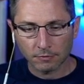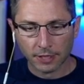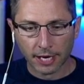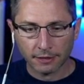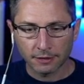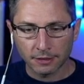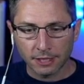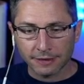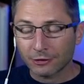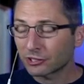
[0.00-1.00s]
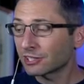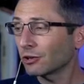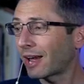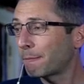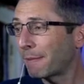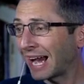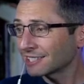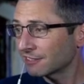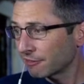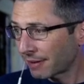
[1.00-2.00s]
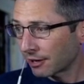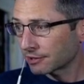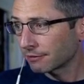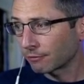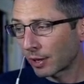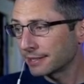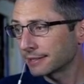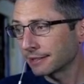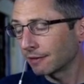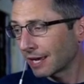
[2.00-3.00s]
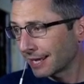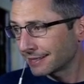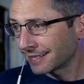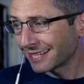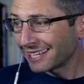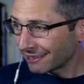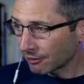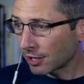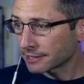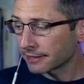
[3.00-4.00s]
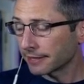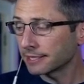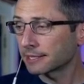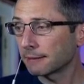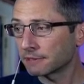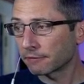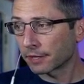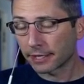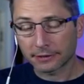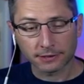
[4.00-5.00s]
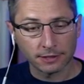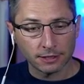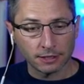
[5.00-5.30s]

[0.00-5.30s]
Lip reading: Okay, there's still a massive amount of wasted light and heat loss and these types of things.